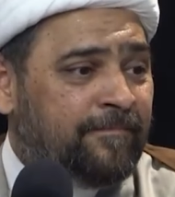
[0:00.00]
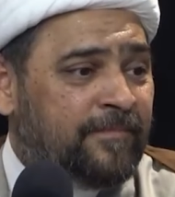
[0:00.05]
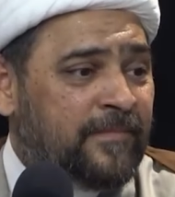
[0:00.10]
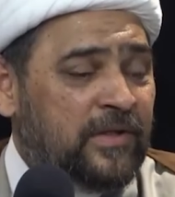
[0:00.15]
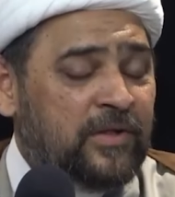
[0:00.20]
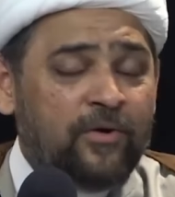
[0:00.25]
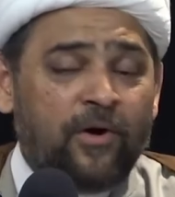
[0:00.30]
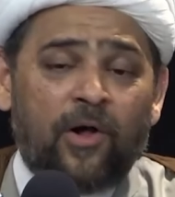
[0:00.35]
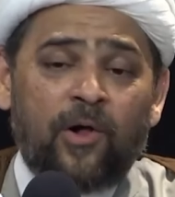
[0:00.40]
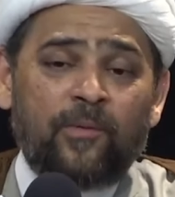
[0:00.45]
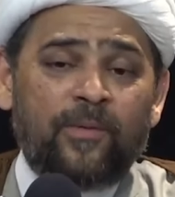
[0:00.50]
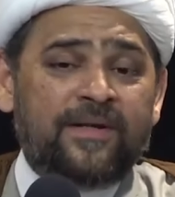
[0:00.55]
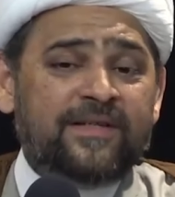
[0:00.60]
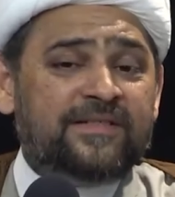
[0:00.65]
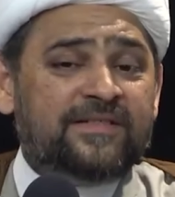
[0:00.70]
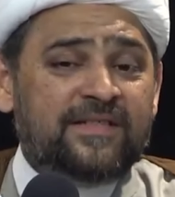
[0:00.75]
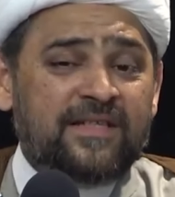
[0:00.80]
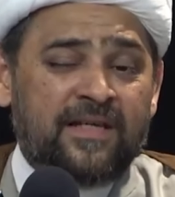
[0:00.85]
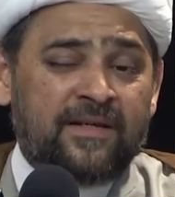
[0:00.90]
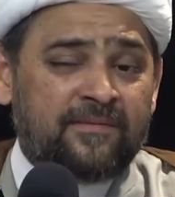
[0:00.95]
You always
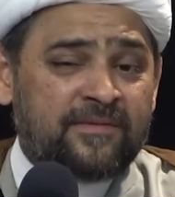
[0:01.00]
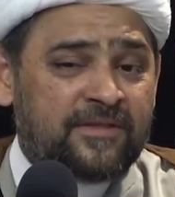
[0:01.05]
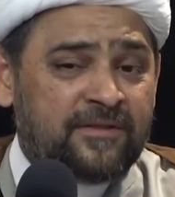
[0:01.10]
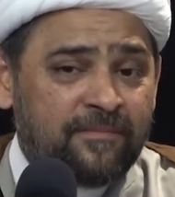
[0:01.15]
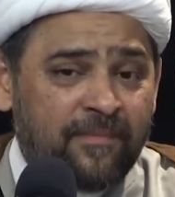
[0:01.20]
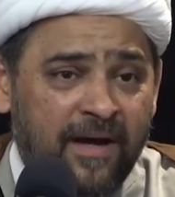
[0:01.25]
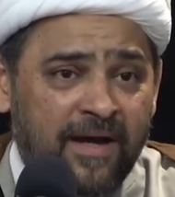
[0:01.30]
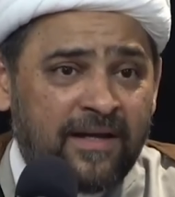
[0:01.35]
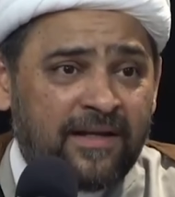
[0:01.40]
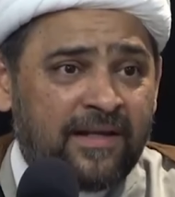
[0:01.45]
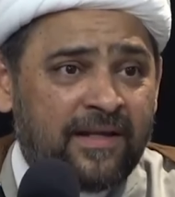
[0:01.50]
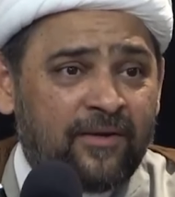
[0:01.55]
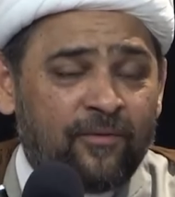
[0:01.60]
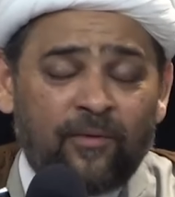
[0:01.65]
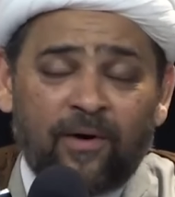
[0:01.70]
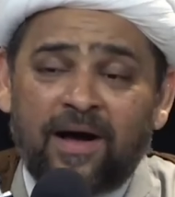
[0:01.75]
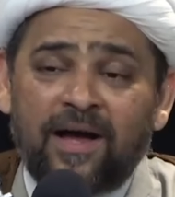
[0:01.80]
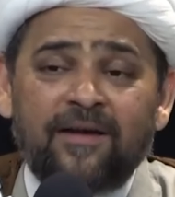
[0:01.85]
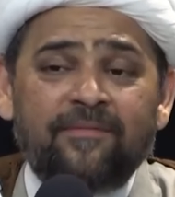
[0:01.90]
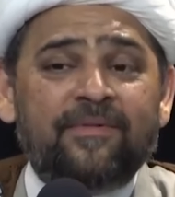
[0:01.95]
see him smiling.
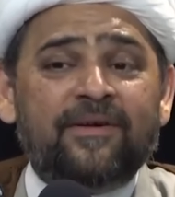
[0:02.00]
Why?